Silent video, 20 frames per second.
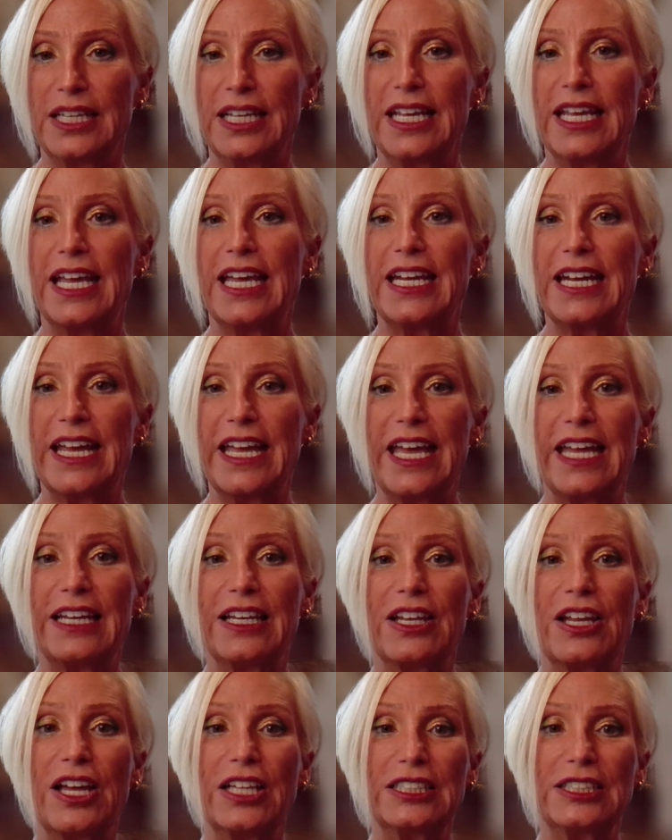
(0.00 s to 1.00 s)
And I had
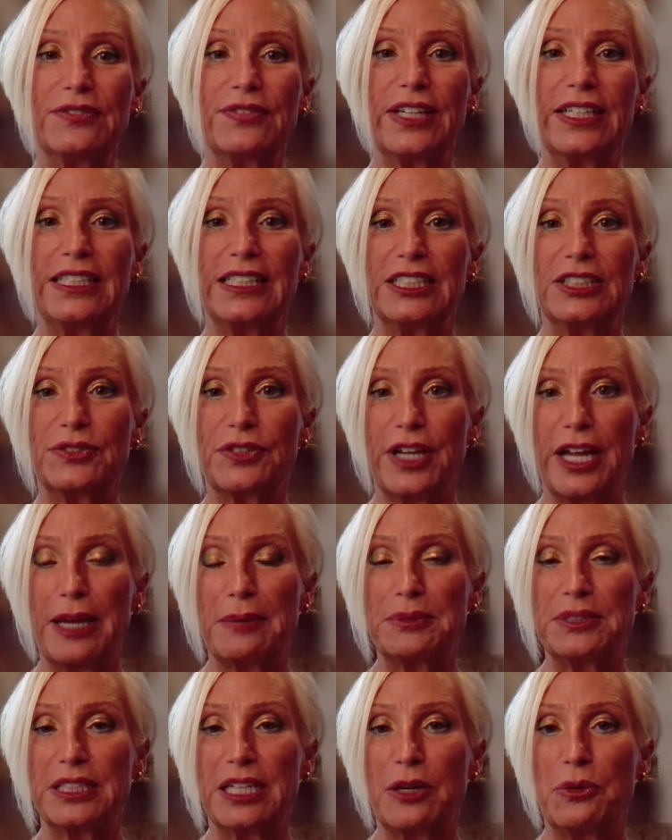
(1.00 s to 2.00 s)
lots of ideas for
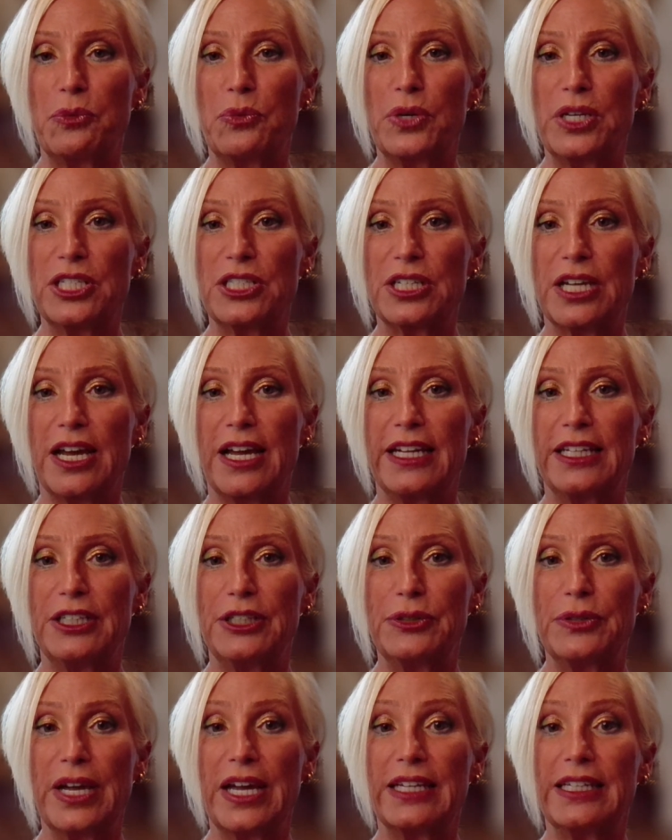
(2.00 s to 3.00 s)
apps that I wished I
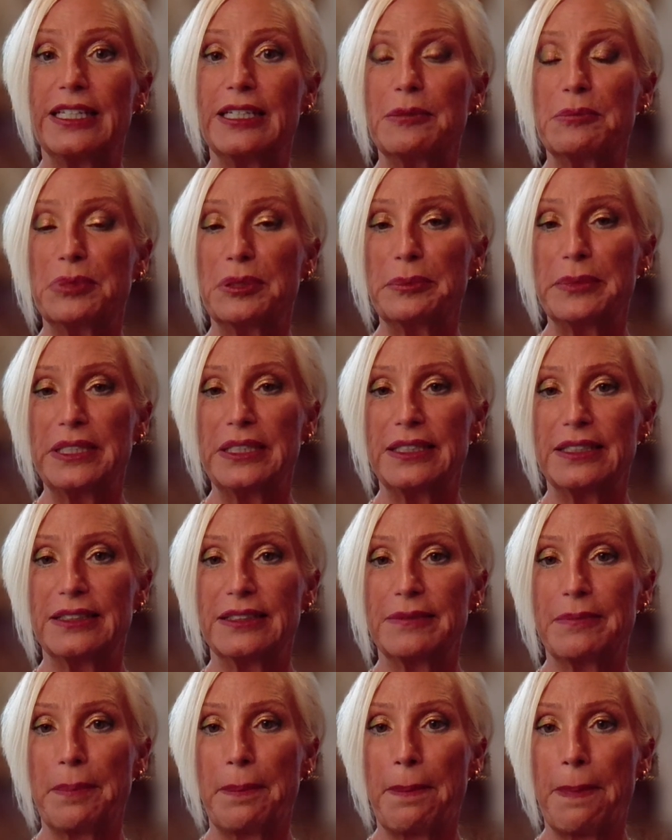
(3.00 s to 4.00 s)
knew how to implement.
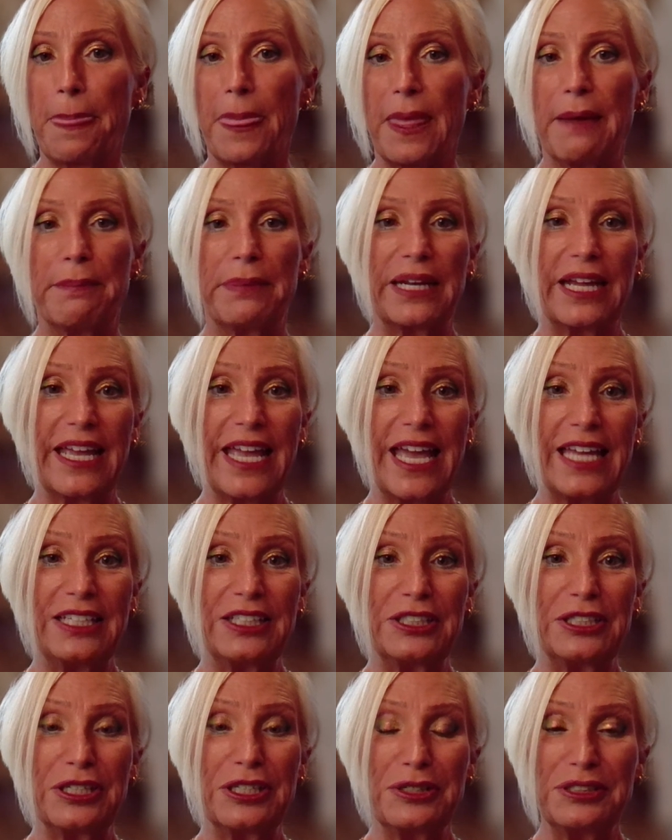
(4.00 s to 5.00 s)
But I had
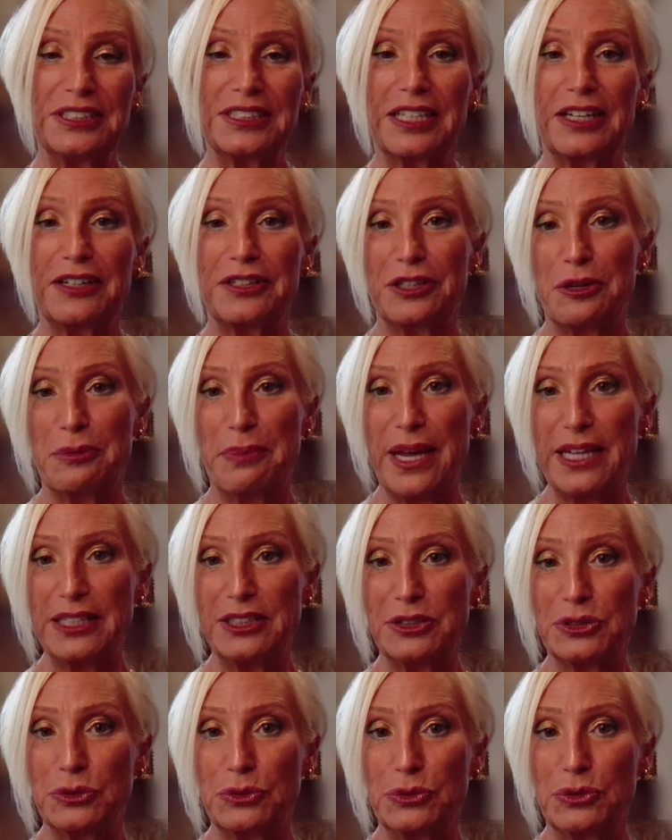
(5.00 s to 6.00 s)
no desire to go back to
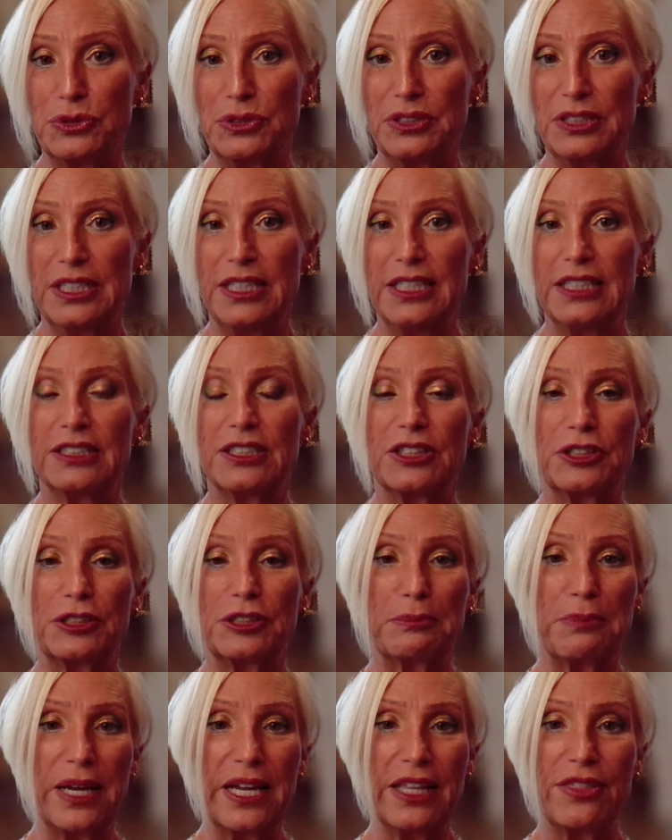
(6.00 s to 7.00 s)
school to learn
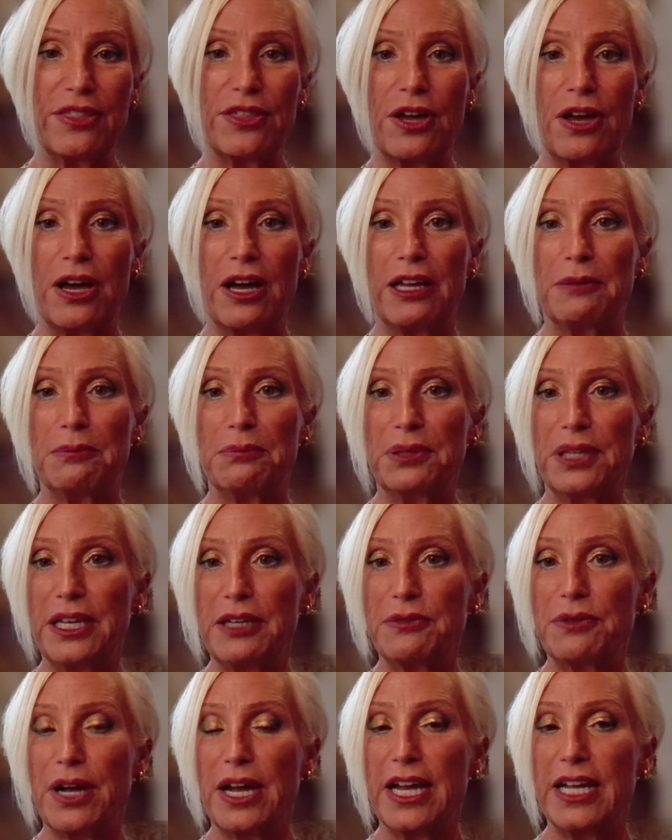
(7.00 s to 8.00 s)
Python,
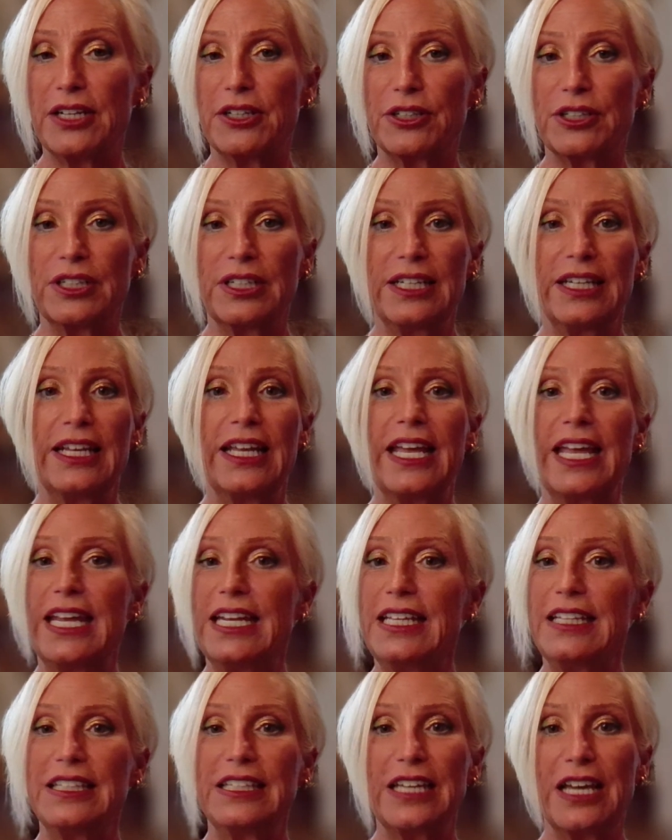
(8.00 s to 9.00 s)
Playwright, or
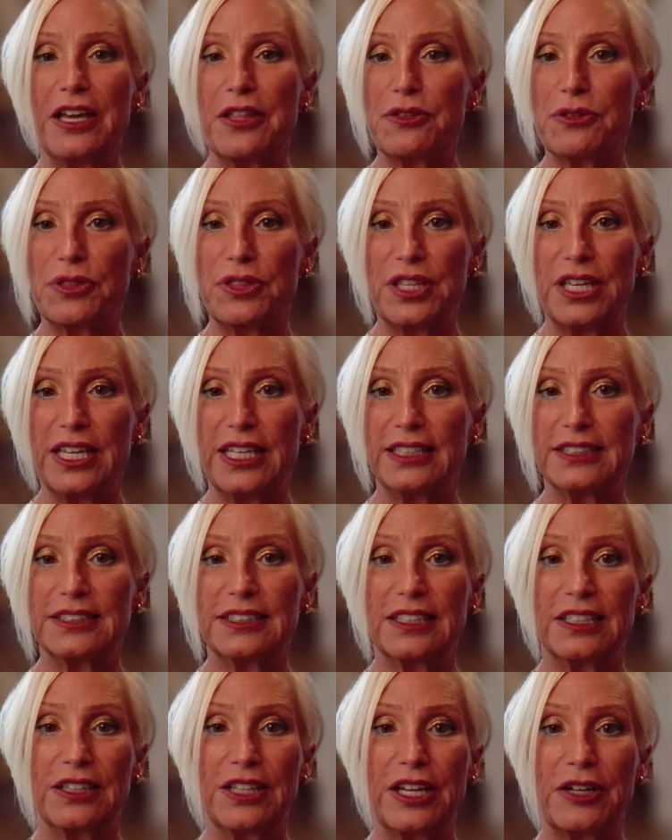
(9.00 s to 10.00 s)
any of the other things
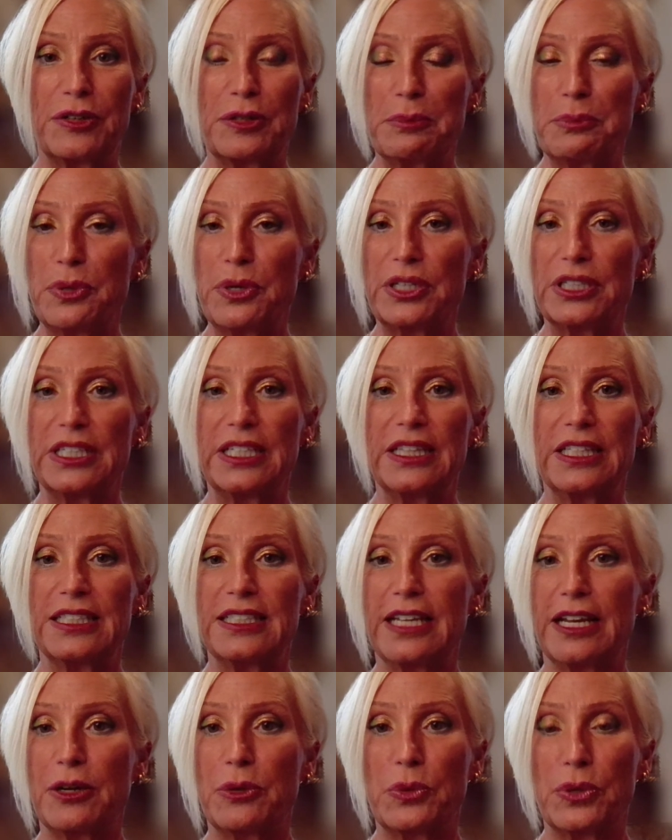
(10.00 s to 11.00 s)
that are important in the
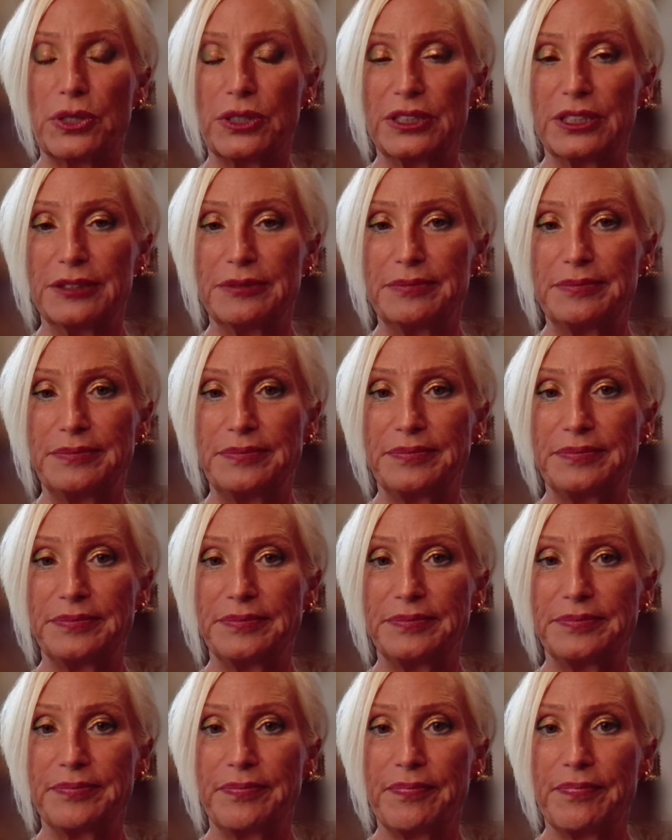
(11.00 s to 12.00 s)
tech world.
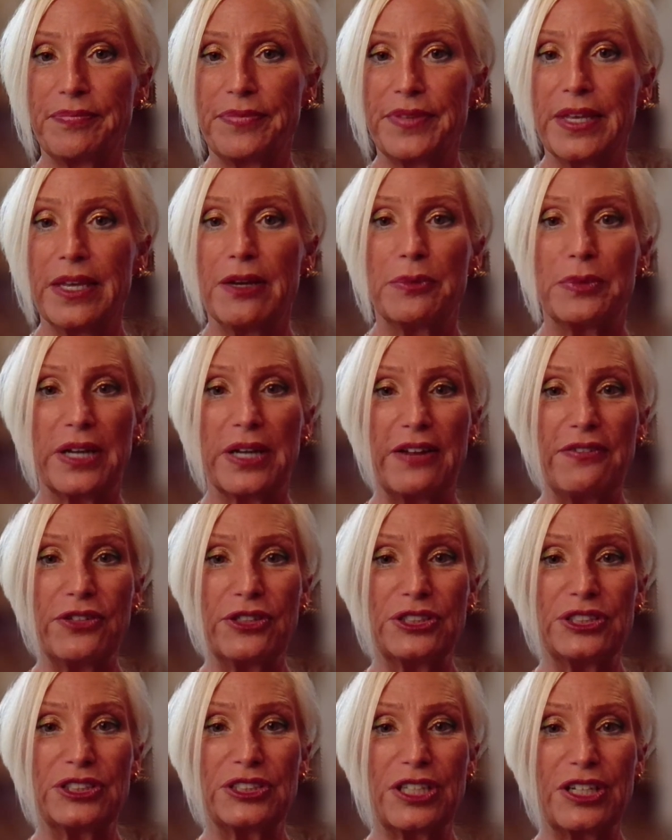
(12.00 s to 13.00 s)
When I
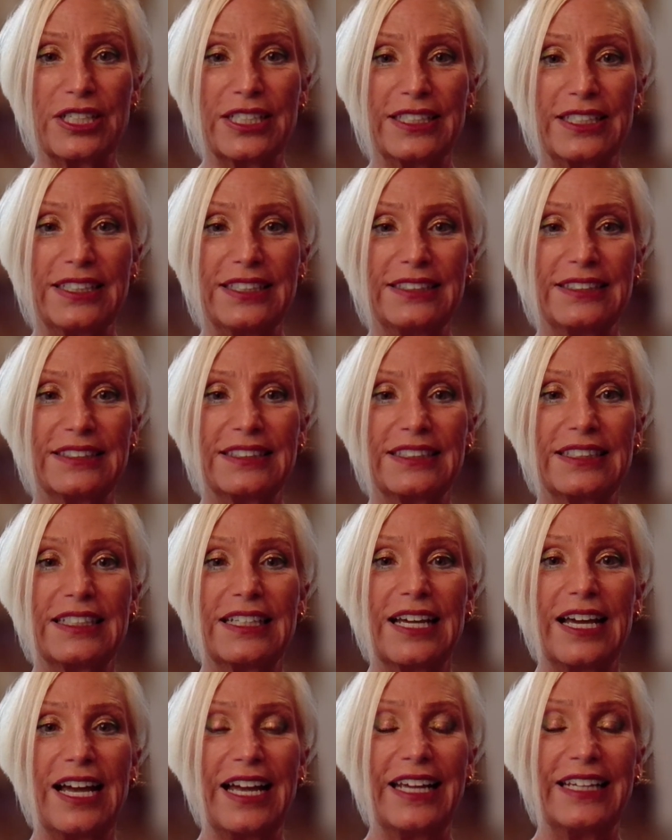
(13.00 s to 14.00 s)
first started, I